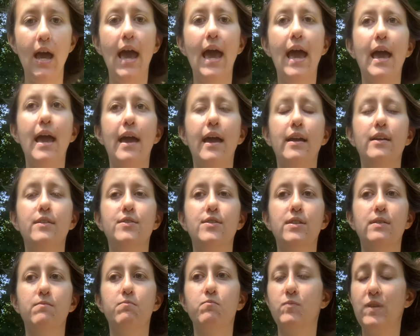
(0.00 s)
and
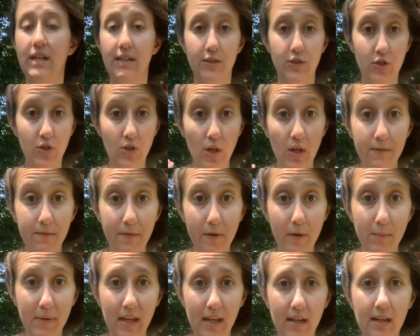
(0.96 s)
that it's good for
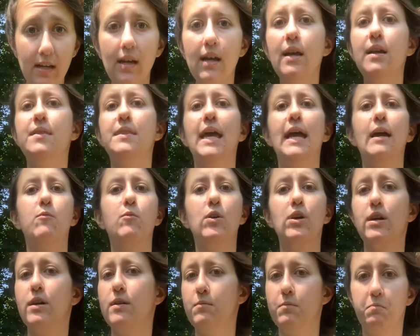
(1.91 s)
me, that we're
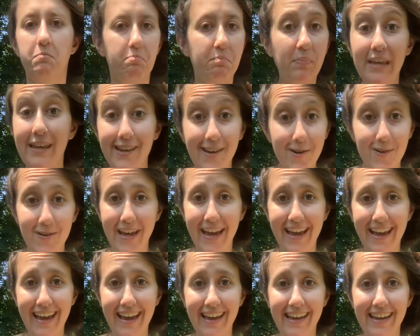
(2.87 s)
gonna be
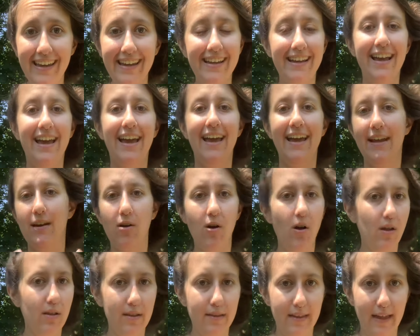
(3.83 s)
okay, and
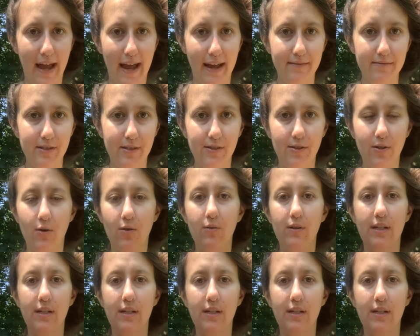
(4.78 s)
all of that, you know?